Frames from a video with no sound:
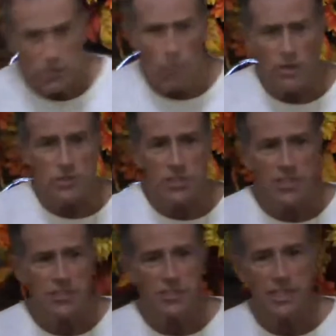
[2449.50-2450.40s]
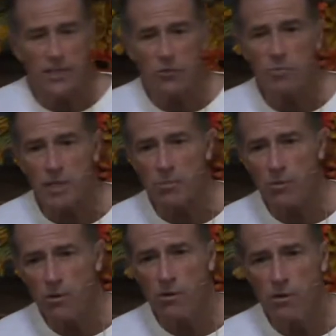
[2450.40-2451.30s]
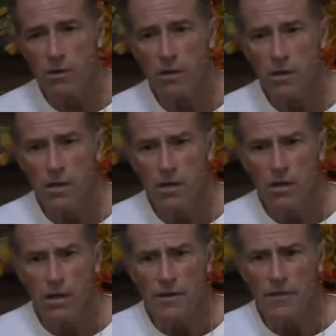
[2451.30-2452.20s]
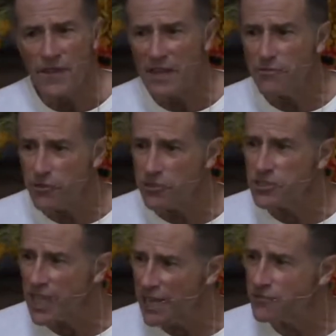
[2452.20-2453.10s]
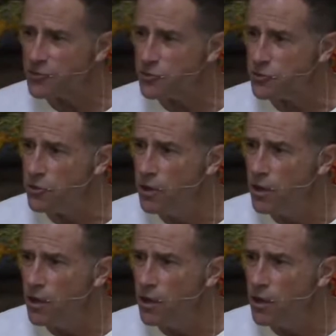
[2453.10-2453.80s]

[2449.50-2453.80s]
when Jesus healed people, did they first have to